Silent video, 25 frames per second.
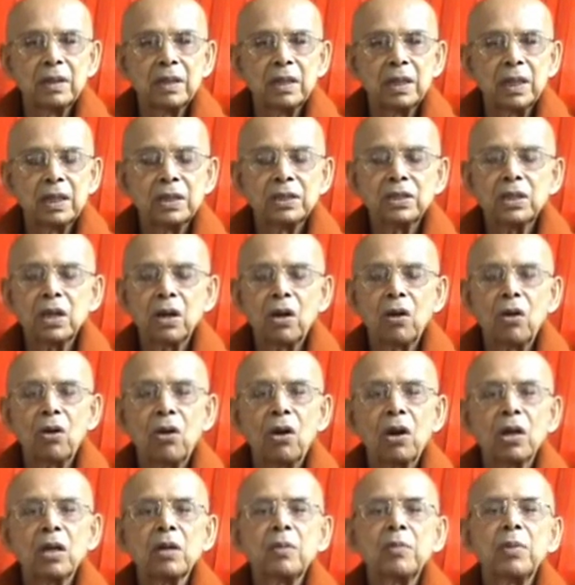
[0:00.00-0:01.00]
It's a
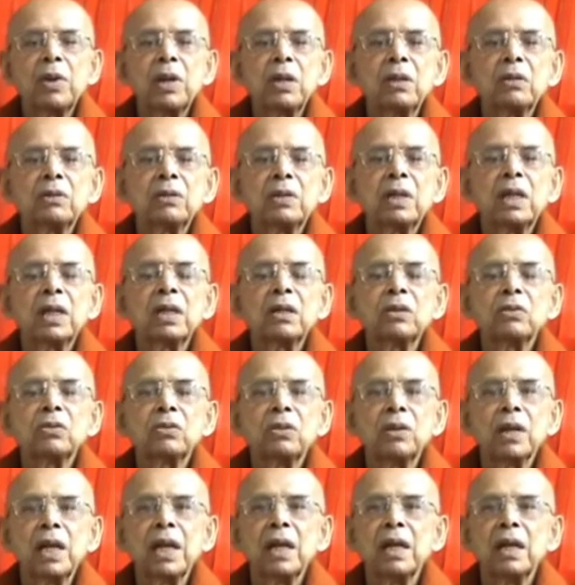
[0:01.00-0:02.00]
horrible thing
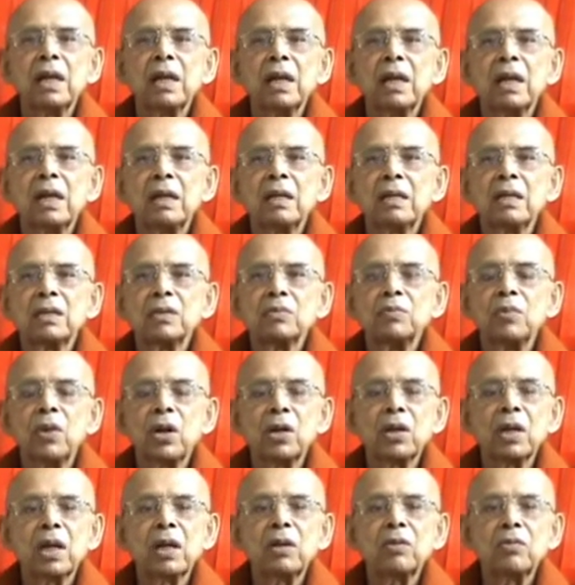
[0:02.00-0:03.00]
today in this
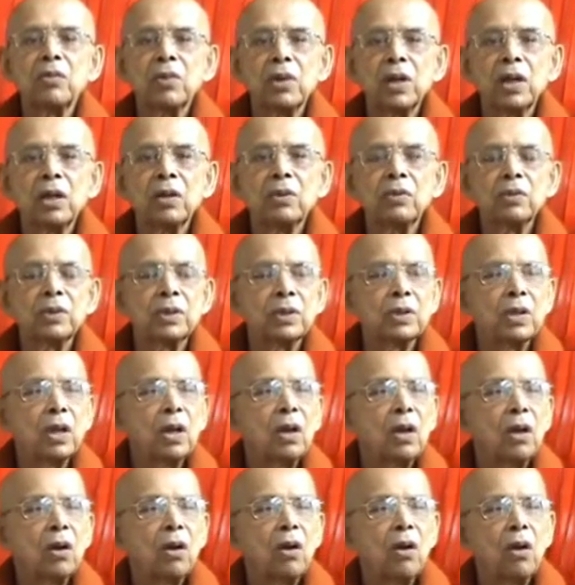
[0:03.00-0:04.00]
modern world with
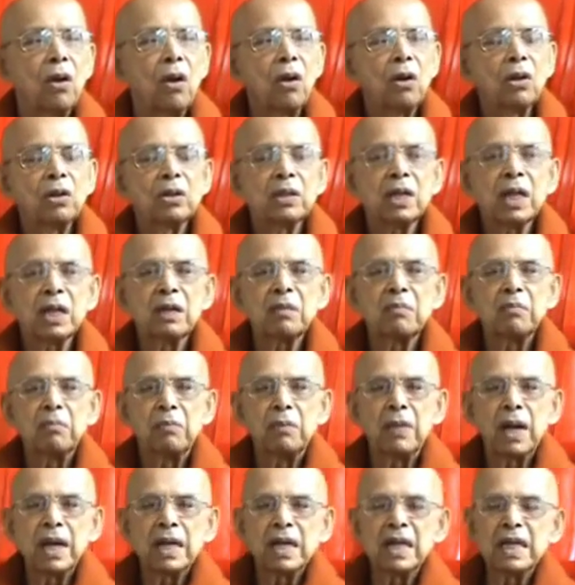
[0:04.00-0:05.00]
all that
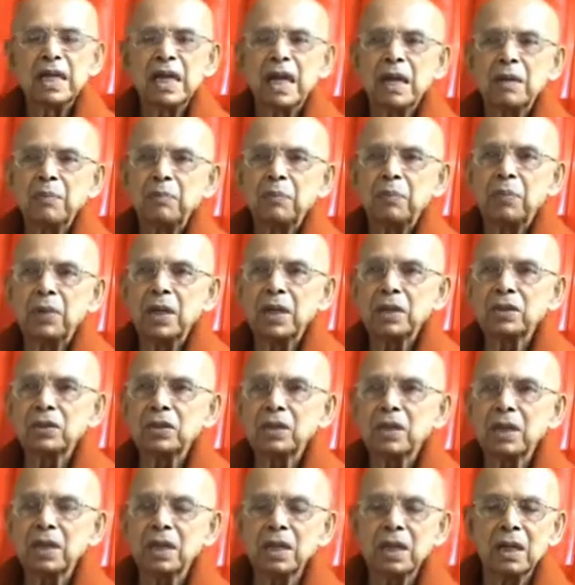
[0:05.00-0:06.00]
money and
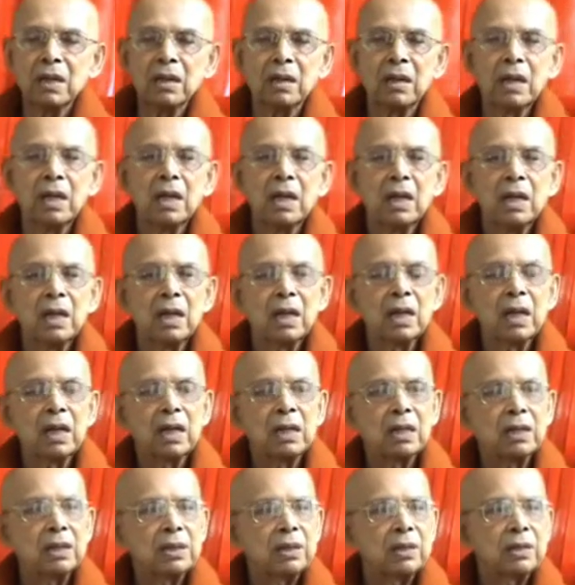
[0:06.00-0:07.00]
pleasure and
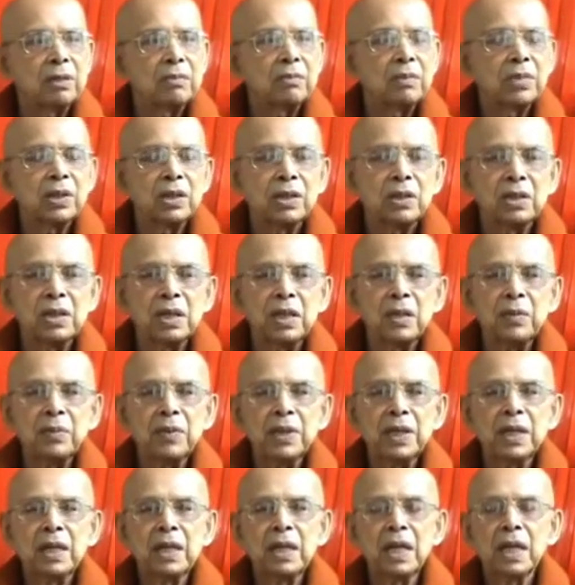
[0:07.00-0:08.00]

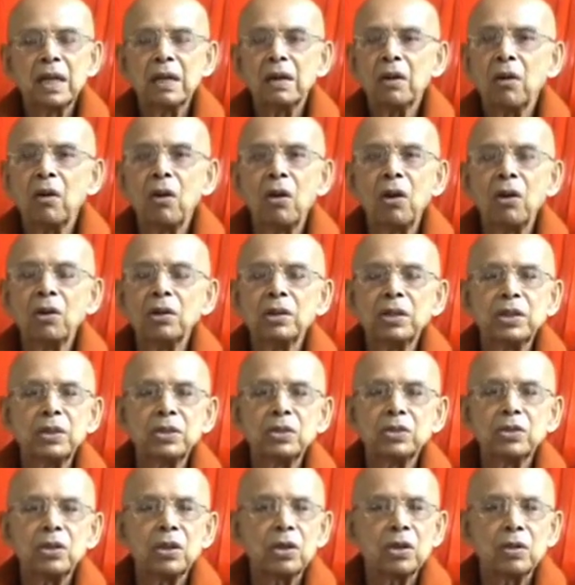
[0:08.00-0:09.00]
TV and all these
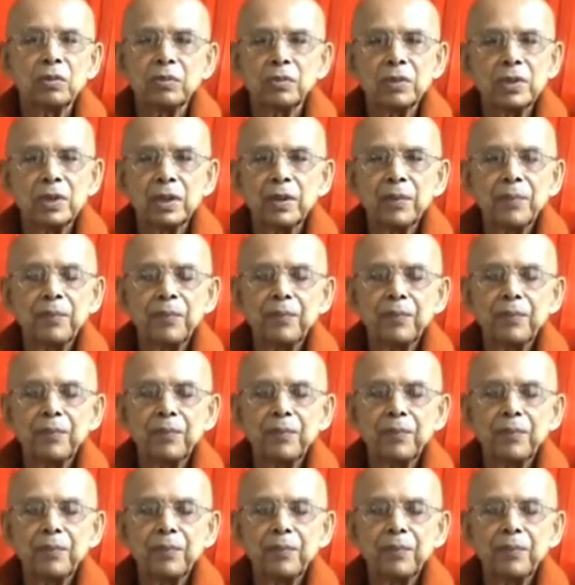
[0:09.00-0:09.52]
sort of things.